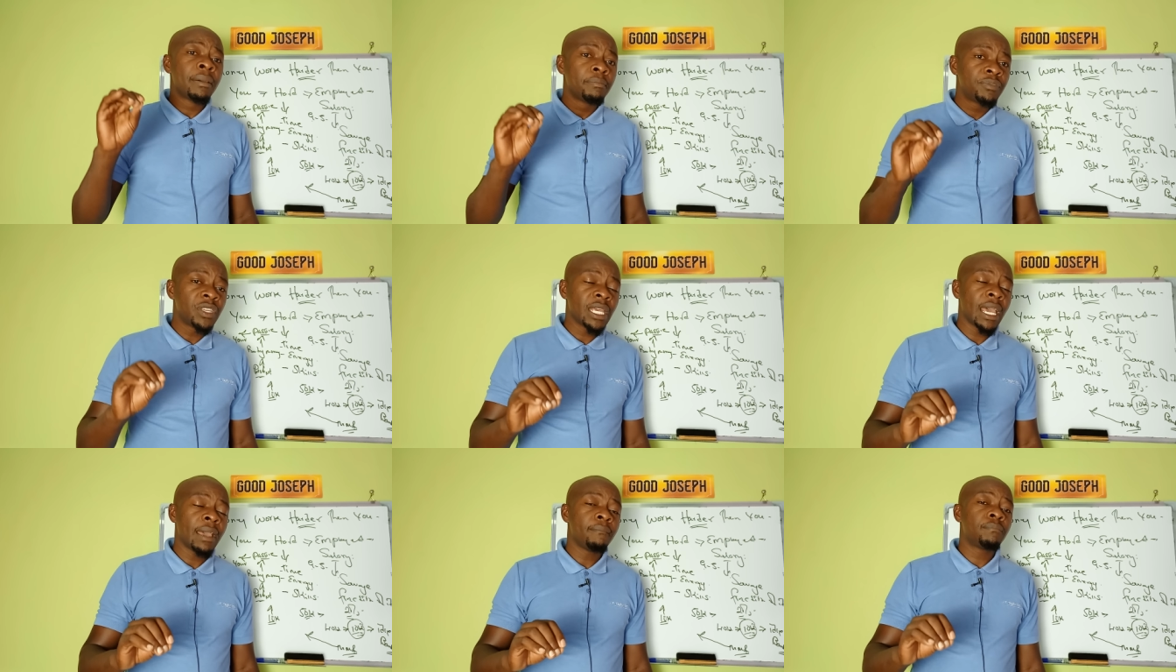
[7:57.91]

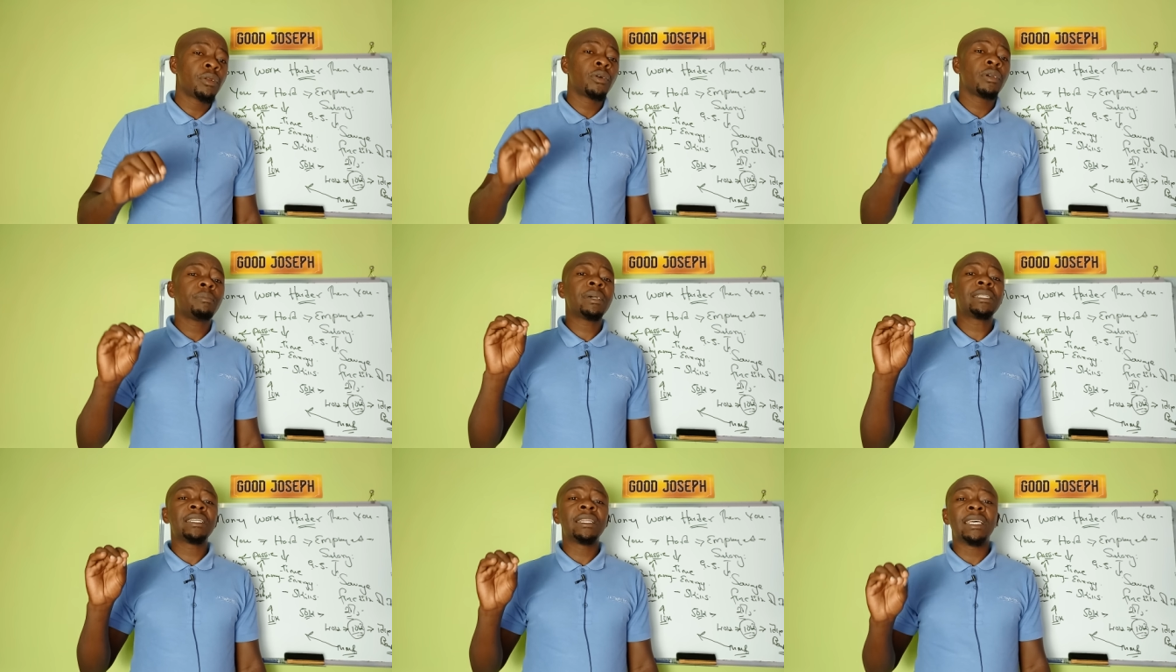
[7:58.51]
See,
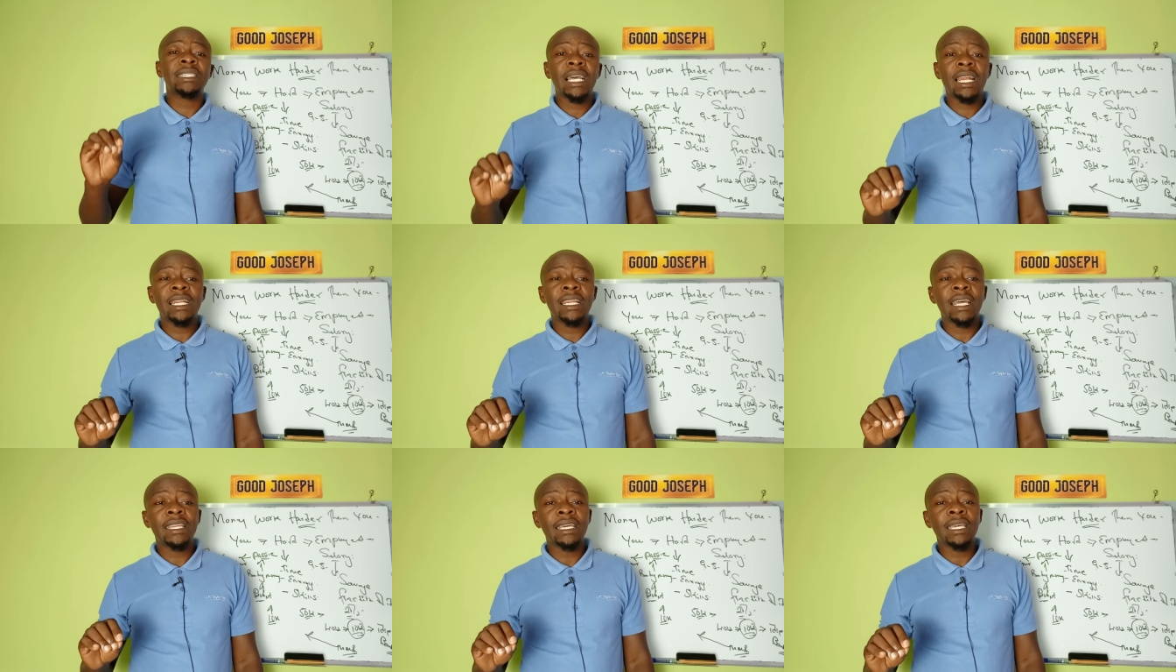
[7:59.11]
employment and the
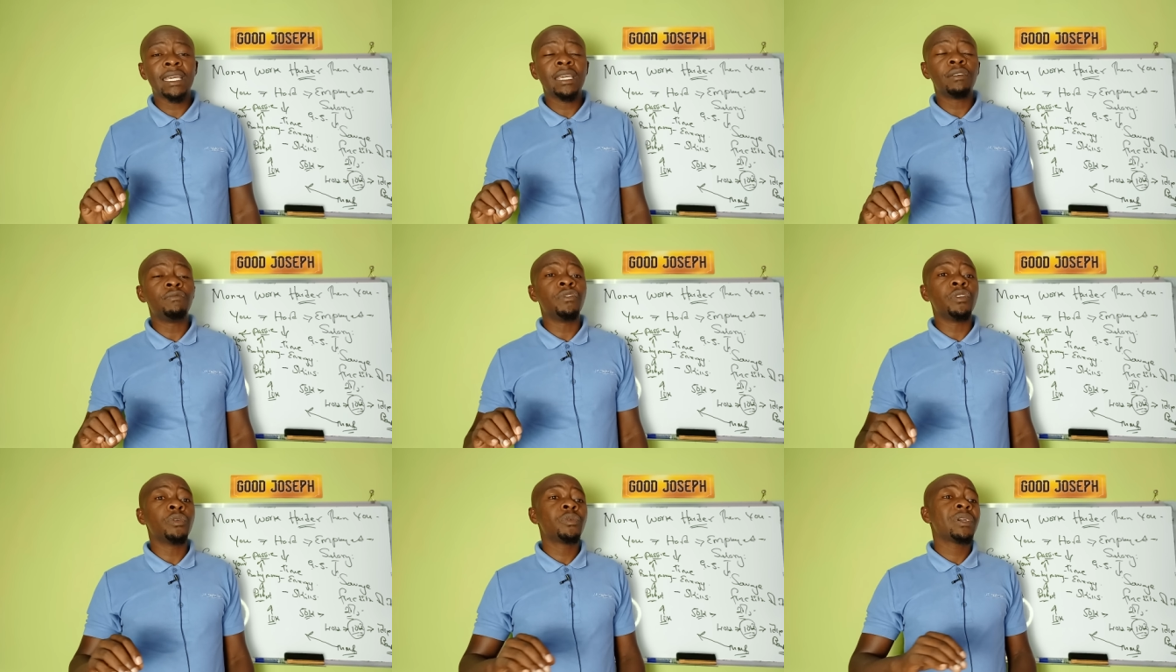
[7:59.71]
salary that they
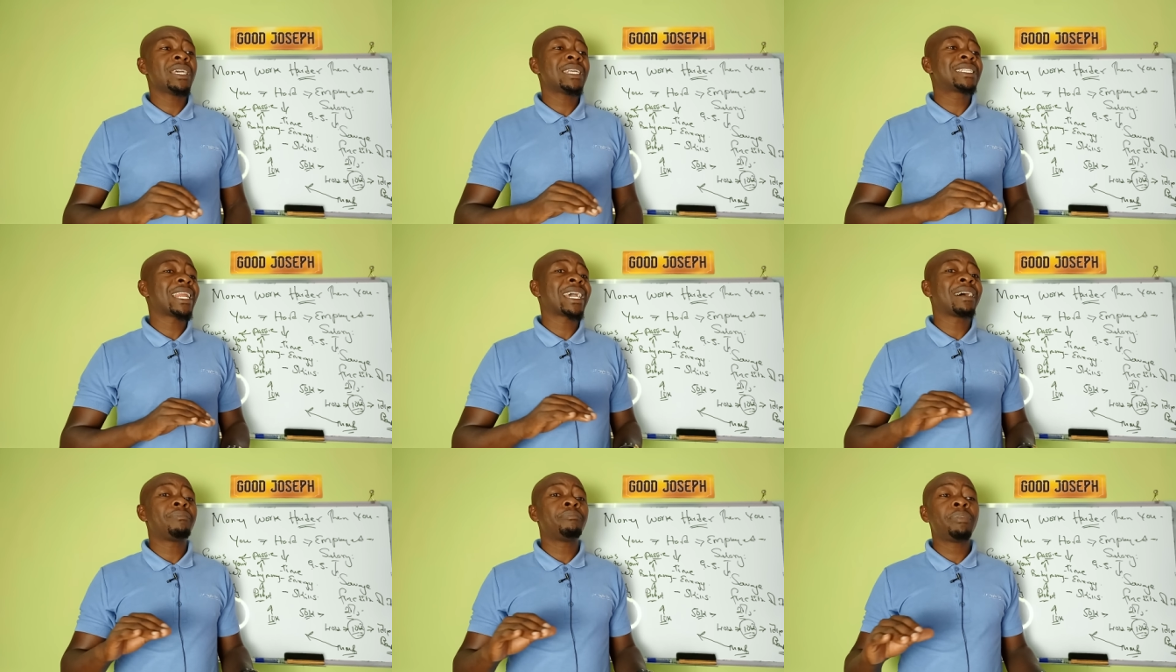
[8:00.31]
give you, it's
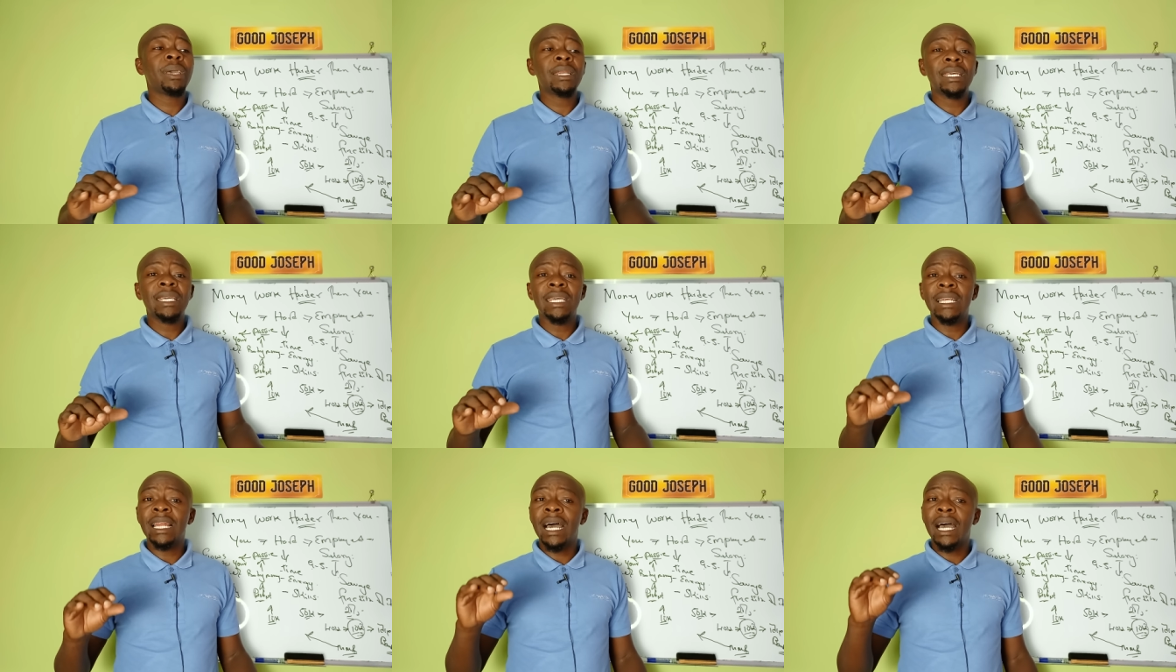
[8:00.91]
like a
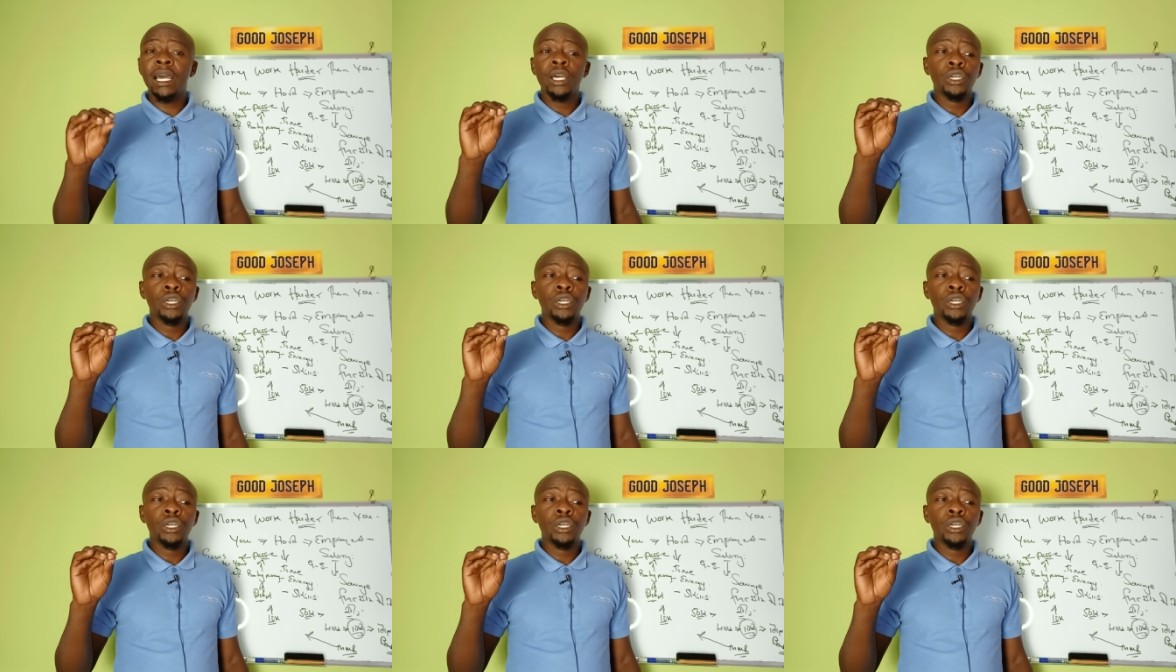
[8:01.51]
painkiller